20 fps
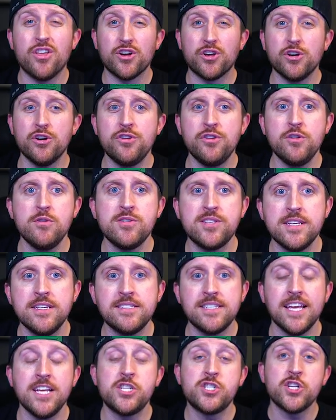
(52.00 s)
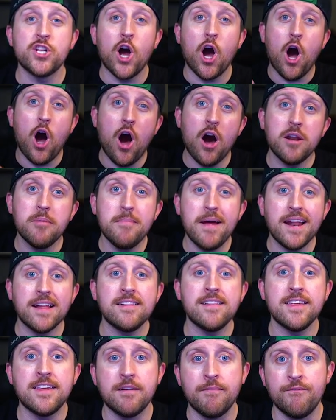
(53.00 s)
good news is it should
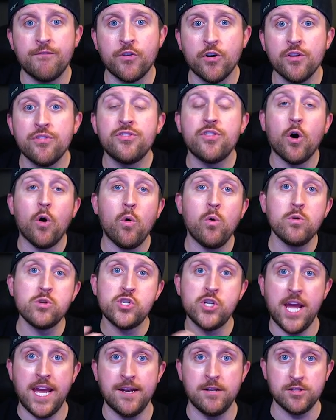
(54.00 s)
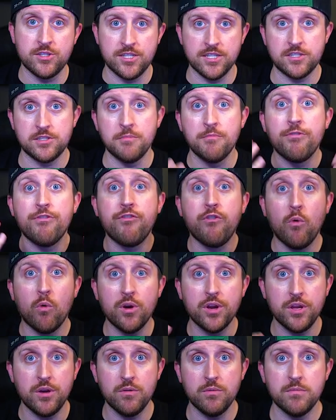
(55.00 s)
automatically convert the old channel system for
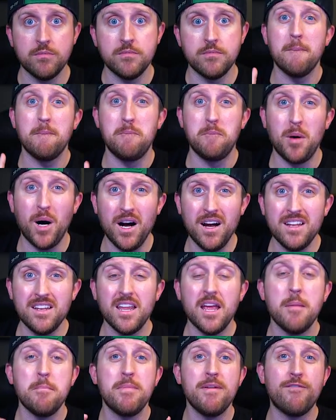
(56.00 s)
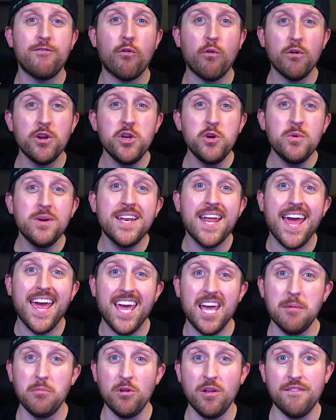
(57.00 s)
you. But before you
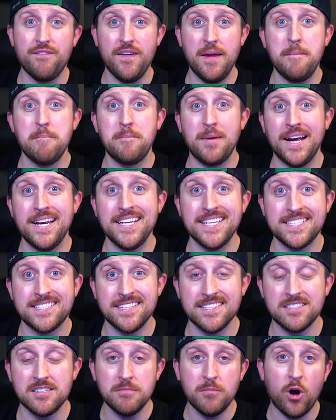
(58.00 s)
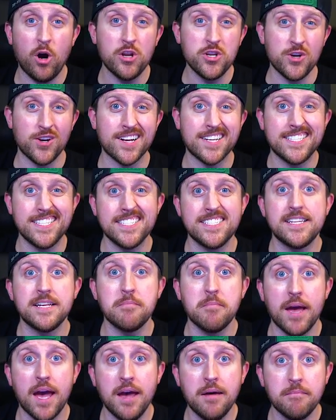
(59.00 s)
enable event binding system on your existing
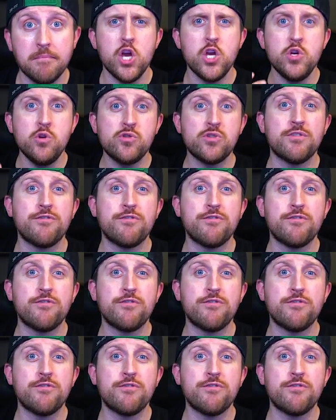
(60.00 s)
map, you should